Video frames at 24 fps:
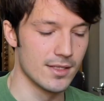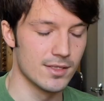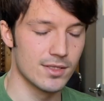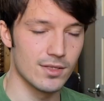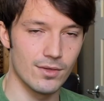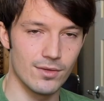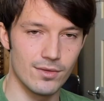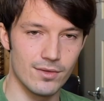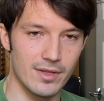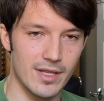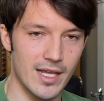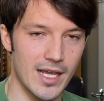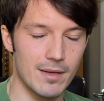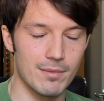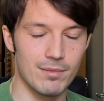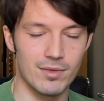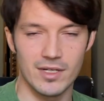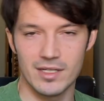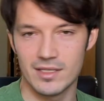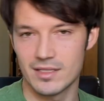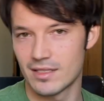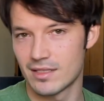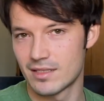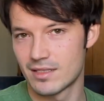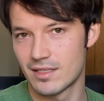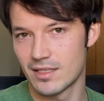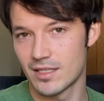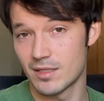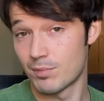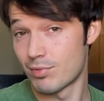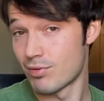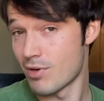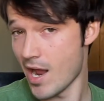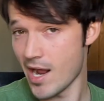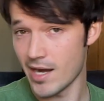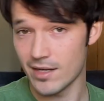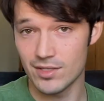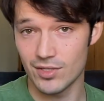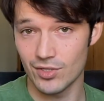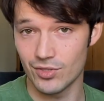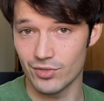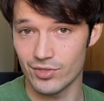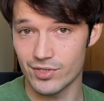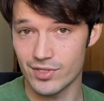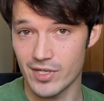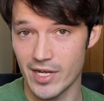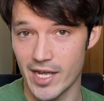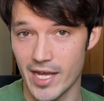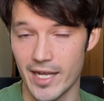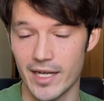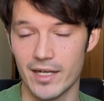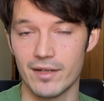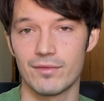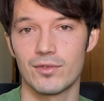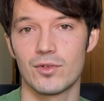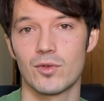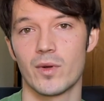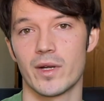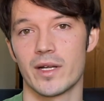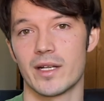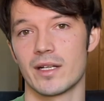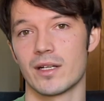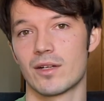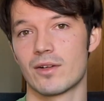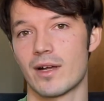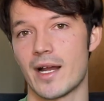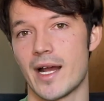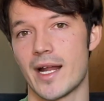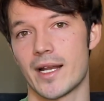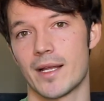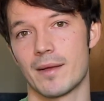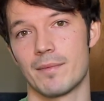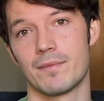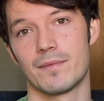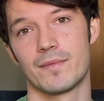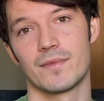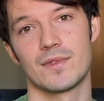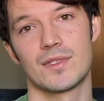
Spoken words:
So that brings us to the practical side of quitting Kratom.